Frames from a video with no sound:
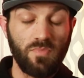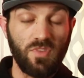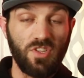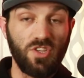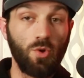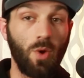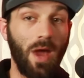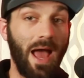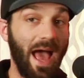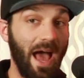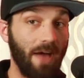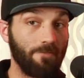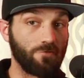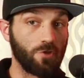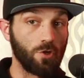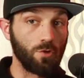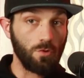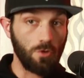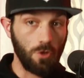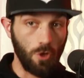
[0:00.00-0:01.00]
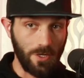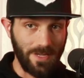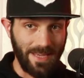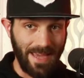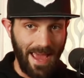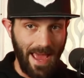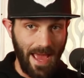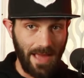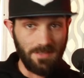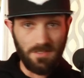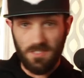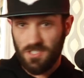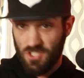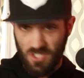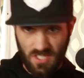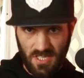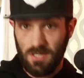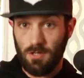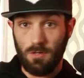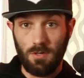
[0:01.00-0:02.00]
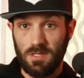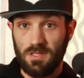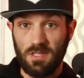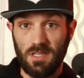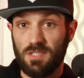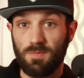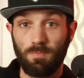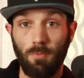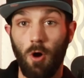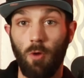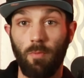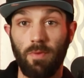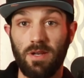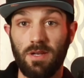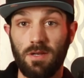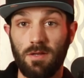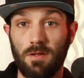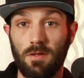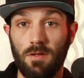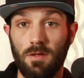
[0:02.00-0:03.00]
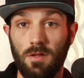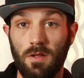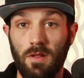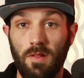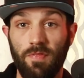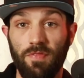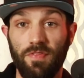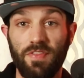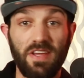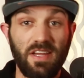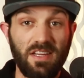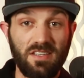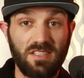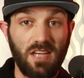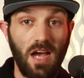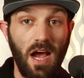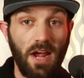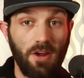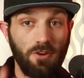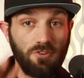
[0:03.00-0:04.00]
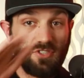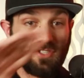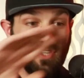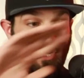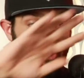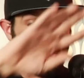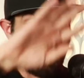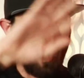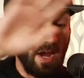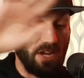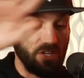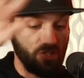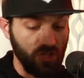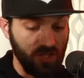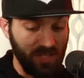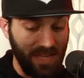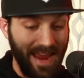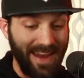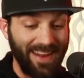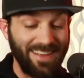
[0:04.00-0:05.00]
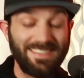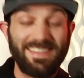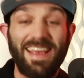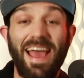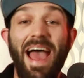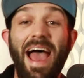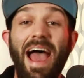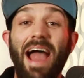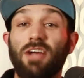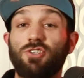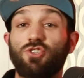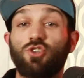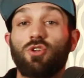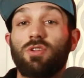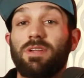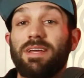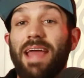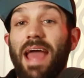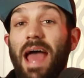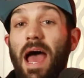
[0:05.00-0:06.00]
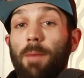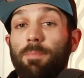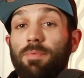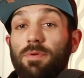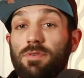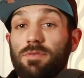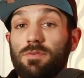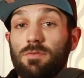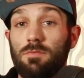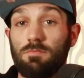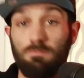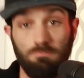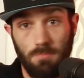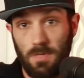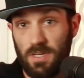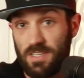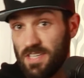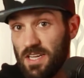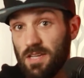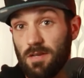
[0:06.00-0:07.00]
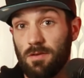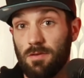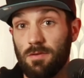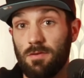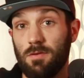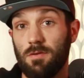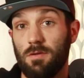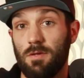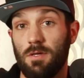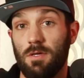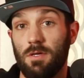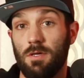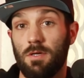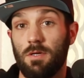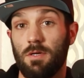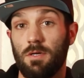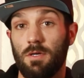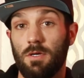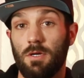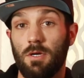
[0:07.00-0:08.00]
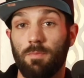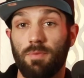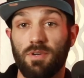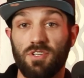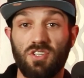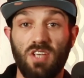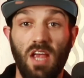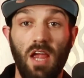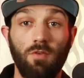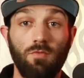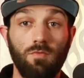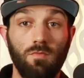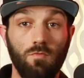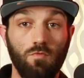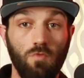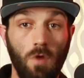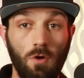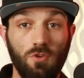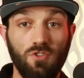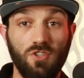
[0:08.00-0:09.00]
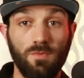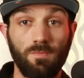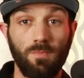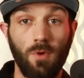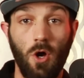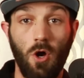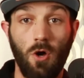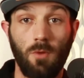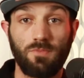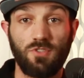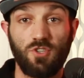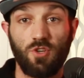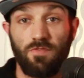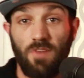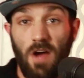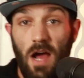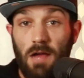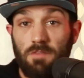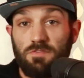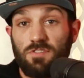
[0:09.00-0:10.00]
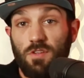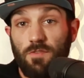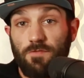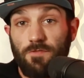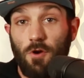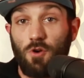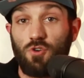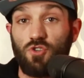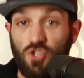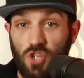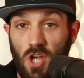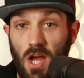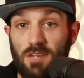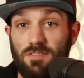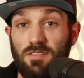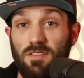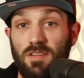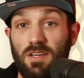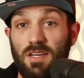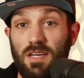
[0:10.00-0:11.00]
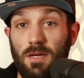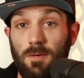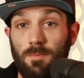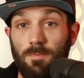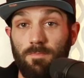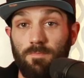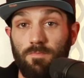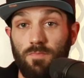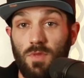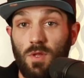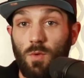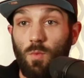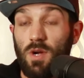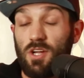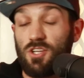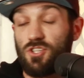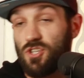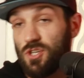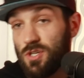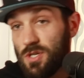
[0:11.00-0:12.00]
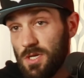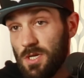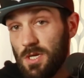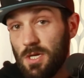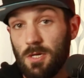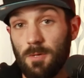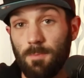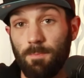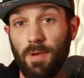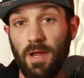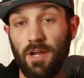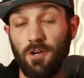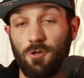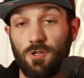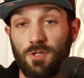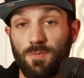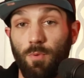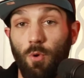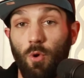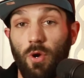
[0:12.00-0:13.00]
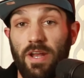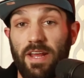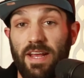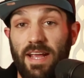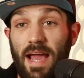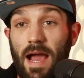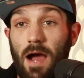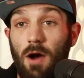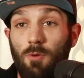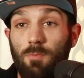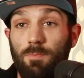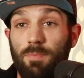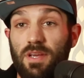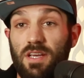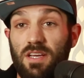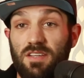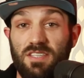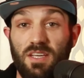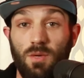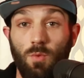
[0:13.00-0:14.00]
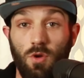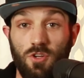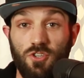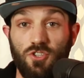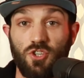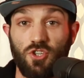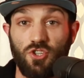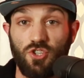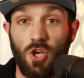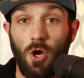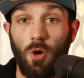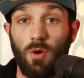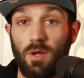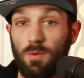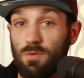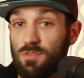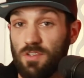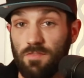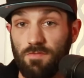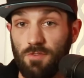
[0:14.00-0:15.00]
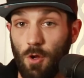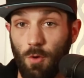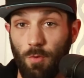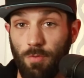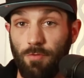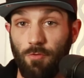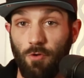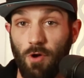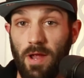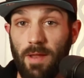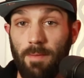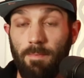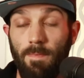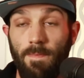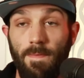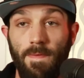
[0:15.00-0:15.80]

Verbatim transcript: you have to look at still at this moment the entire situation that has actually happened. It didn't. But say Rosenbaum survives the first shot to the hip, which Binger is pointing out because he wants to show he was of no threat.